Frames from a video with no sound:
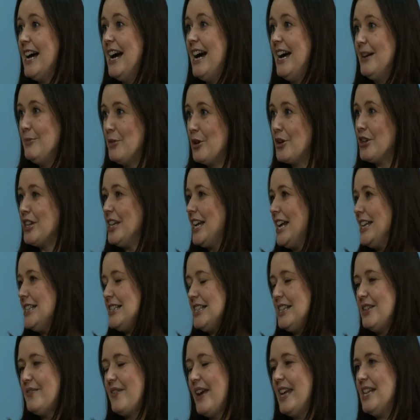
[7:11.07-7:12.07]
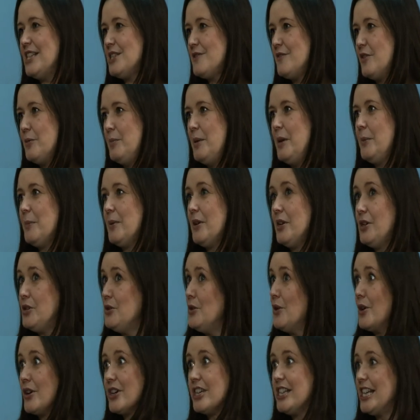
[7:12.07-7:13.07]
I'm organising events for people
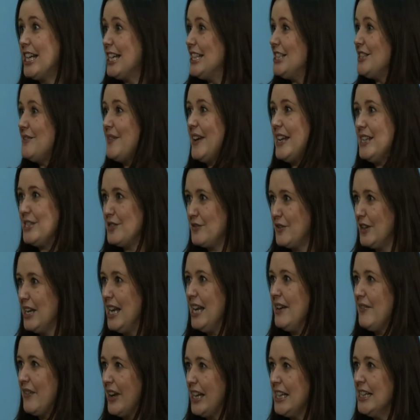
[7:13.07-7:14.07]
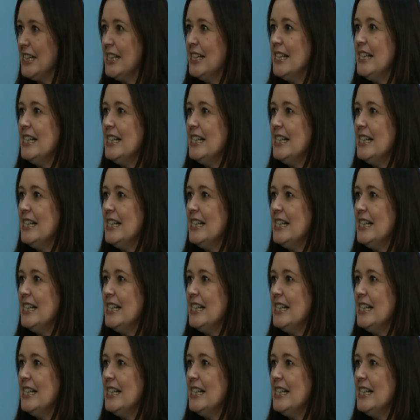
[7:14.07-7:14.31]
who organise events for a living,